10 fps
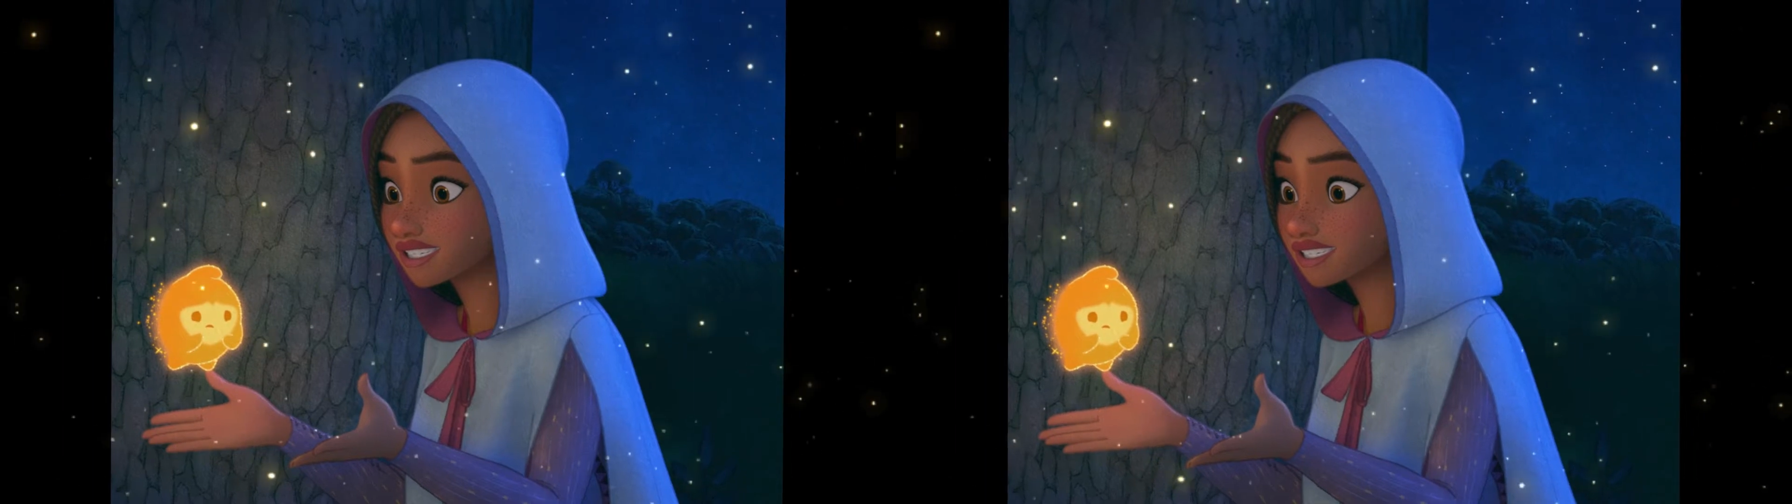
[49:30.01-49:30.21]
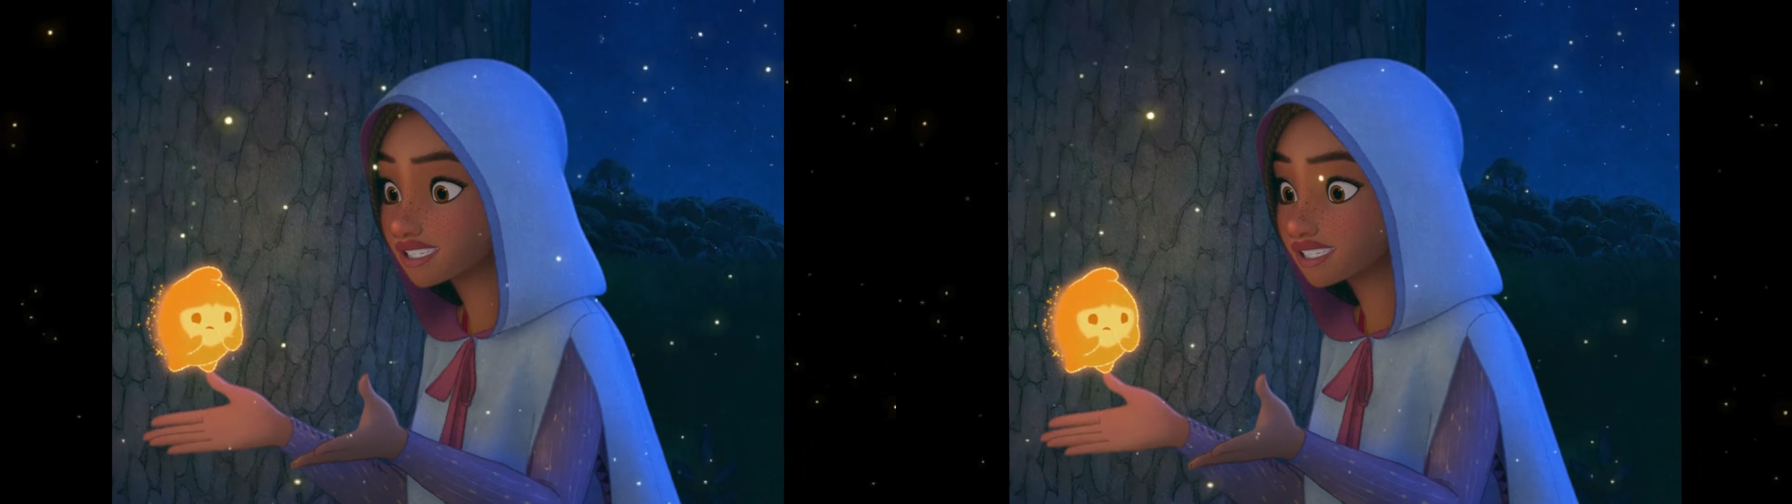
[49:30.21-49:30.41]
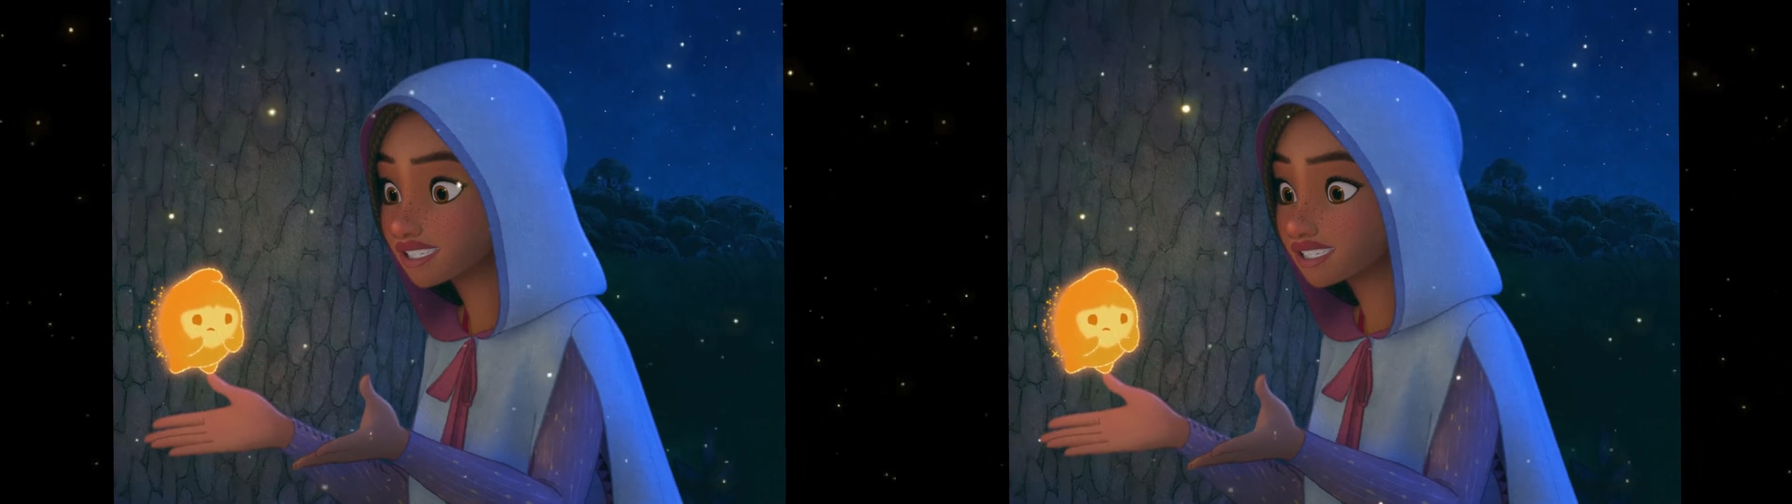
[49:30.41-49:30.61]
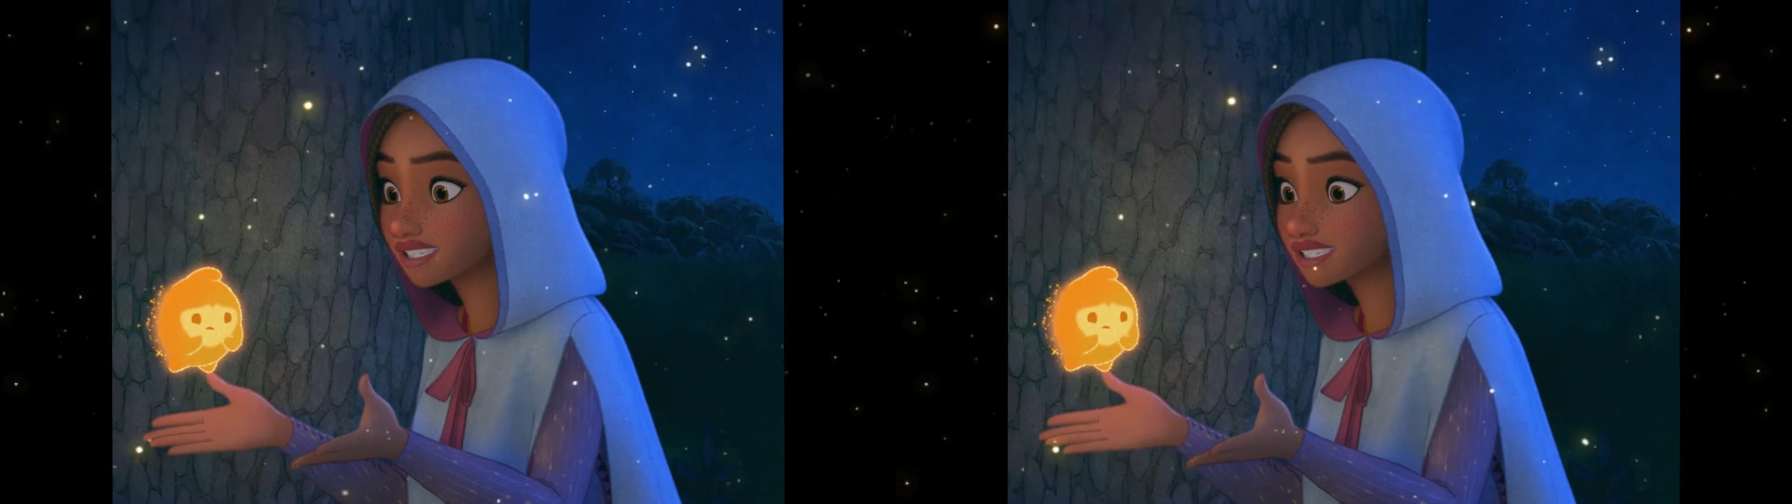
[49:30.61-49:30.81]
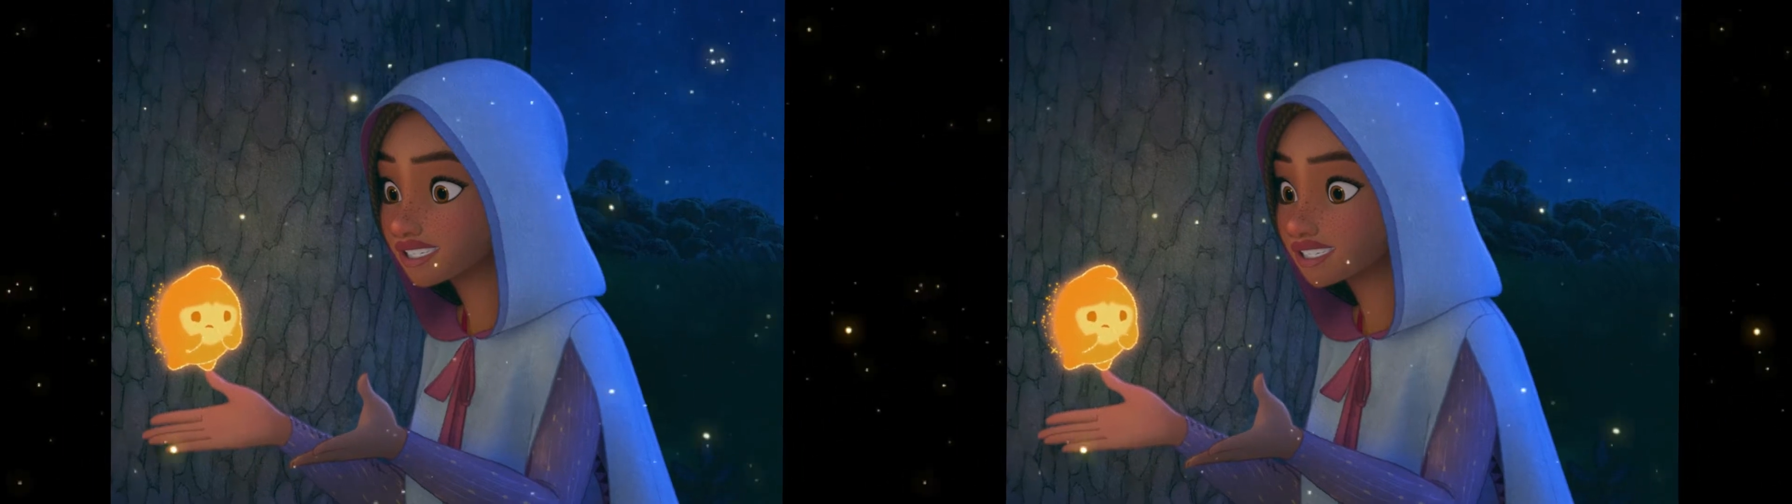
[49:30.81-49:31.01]
The
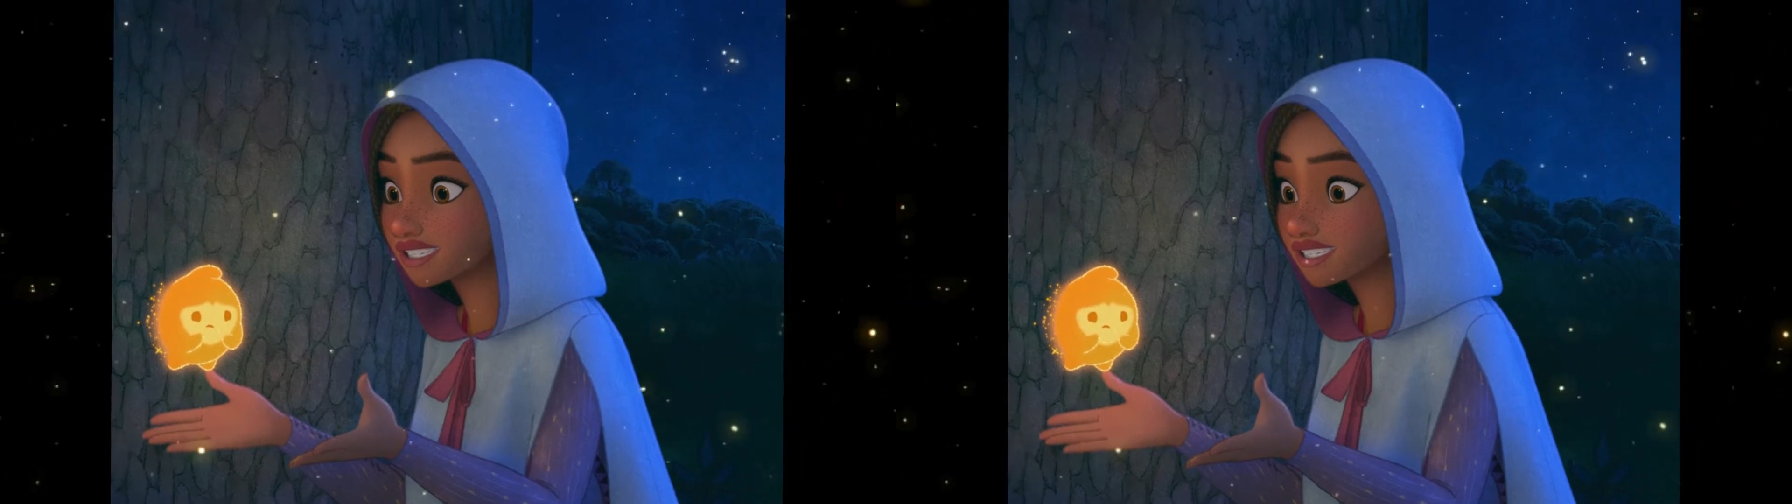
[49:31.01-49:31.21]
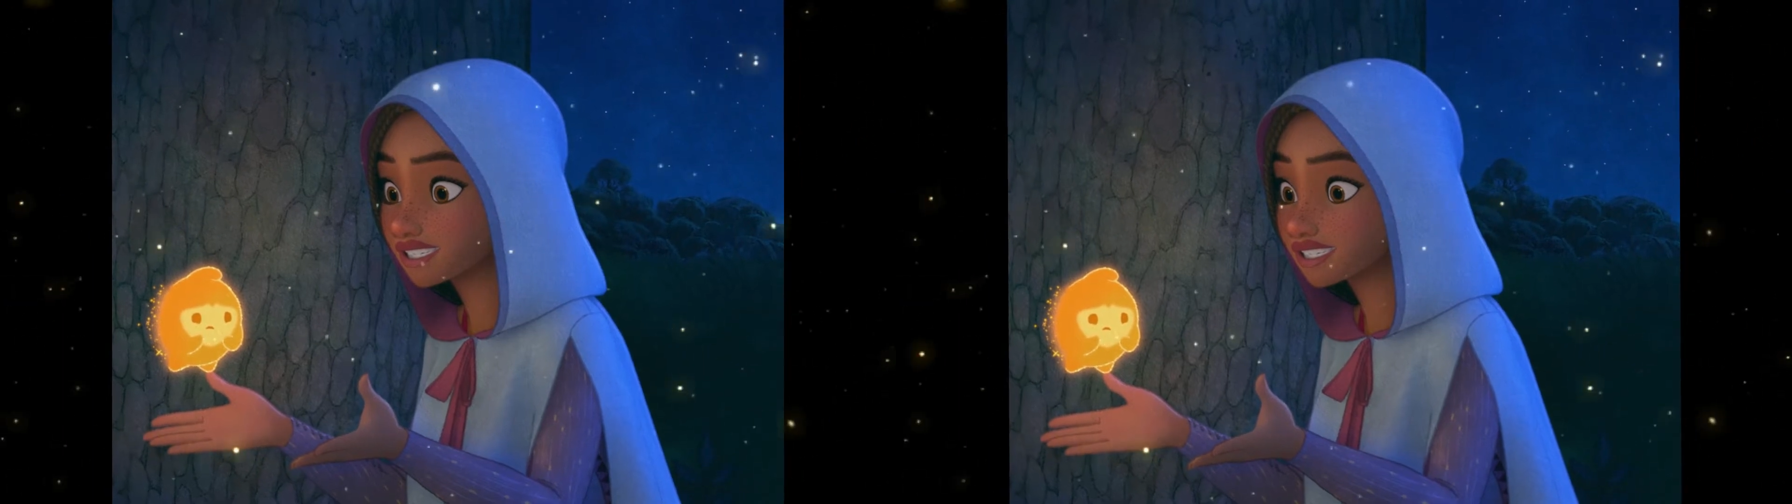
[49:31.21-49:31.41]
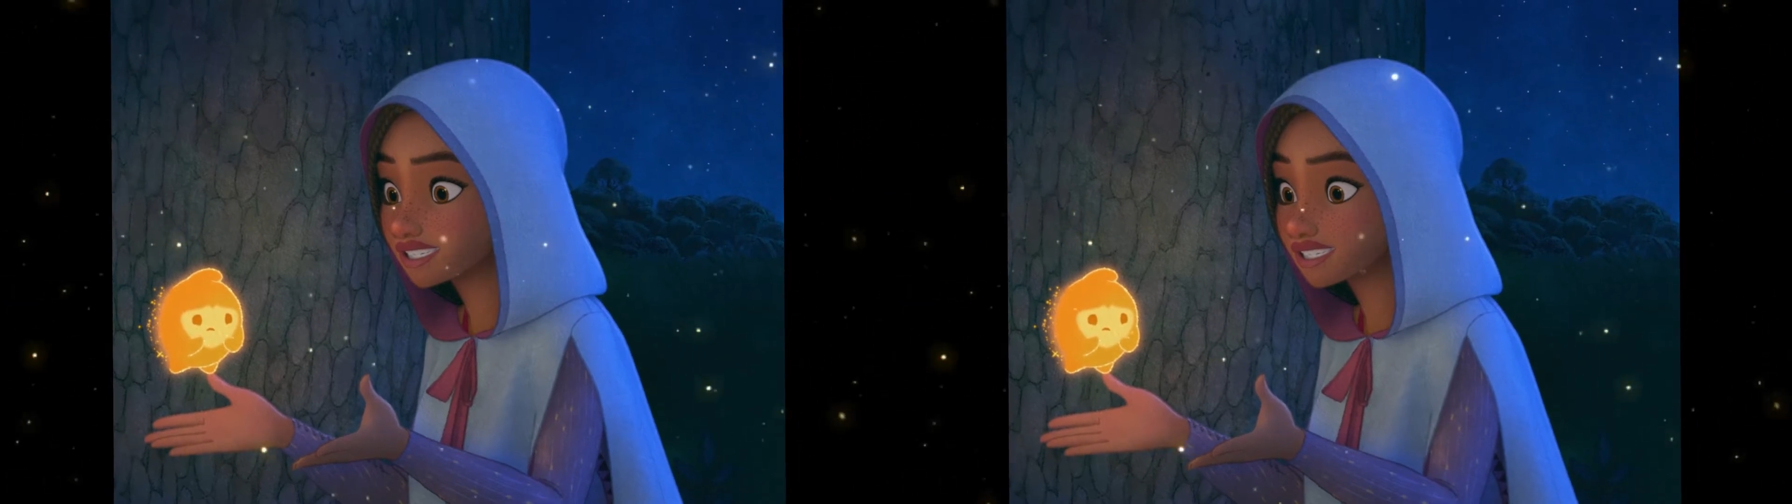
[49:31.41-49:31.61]
soundtrack for Wish